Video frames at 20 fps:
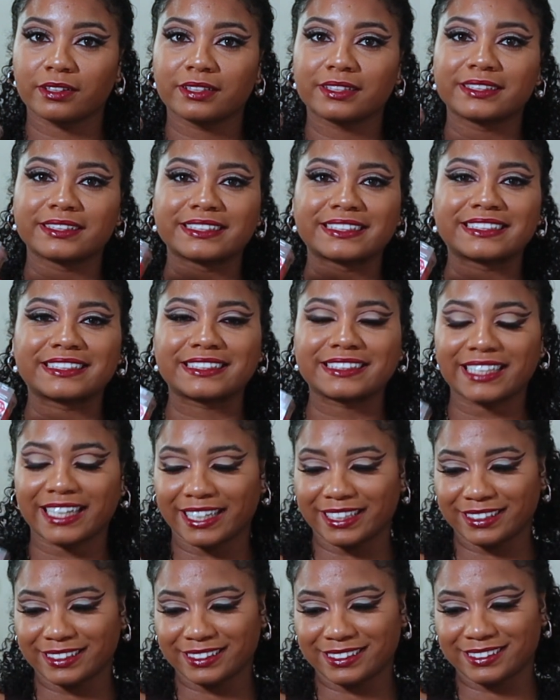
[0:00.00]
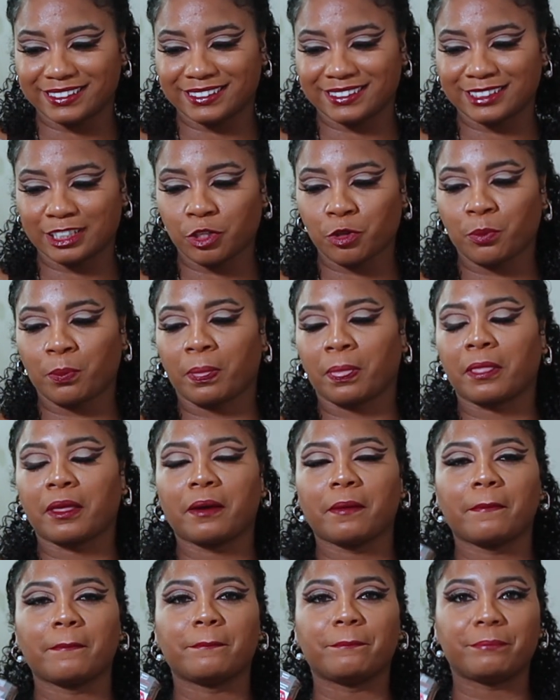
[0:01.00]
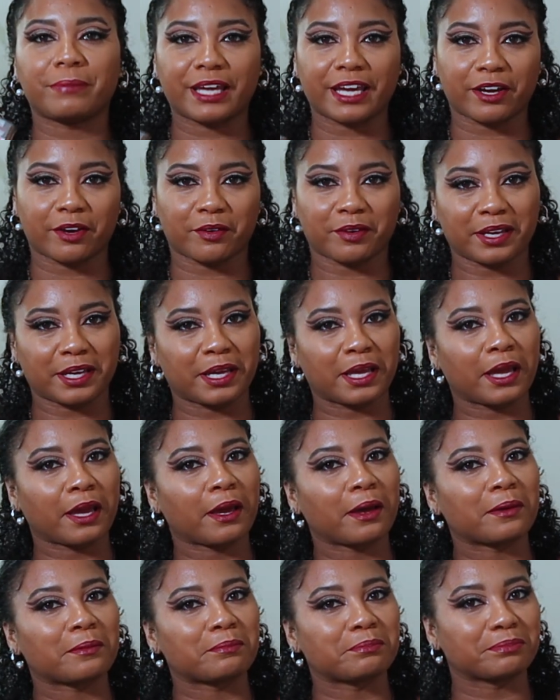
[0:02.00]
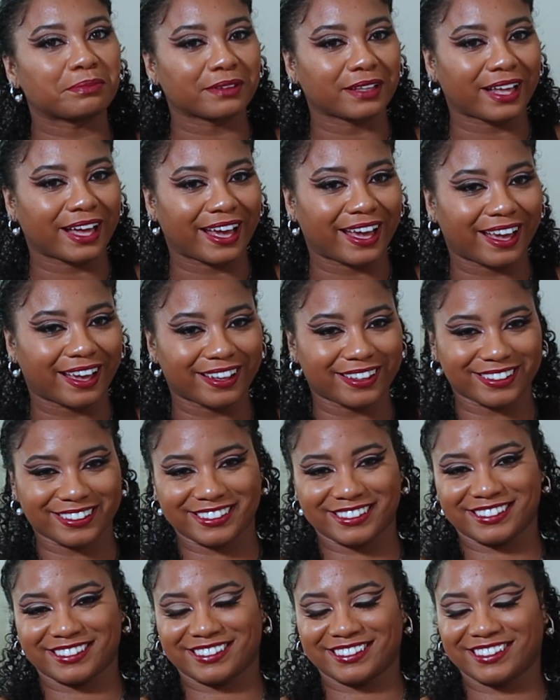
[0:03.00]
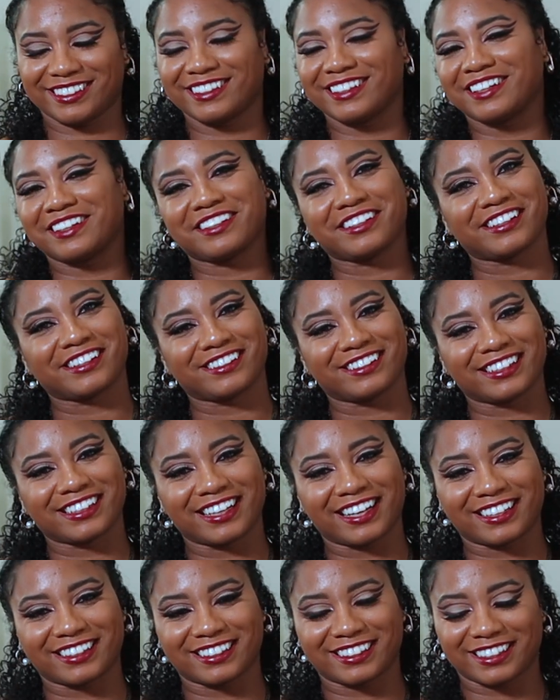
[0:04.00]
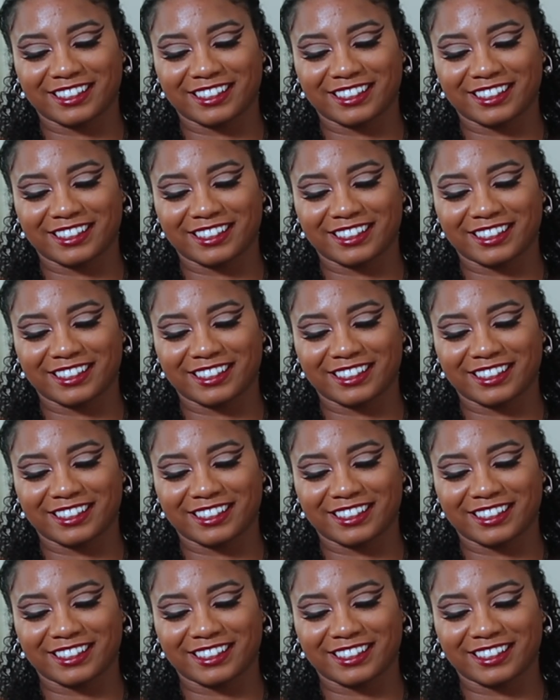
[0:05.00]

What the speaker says: Scents Berry Blast. There you go, I got it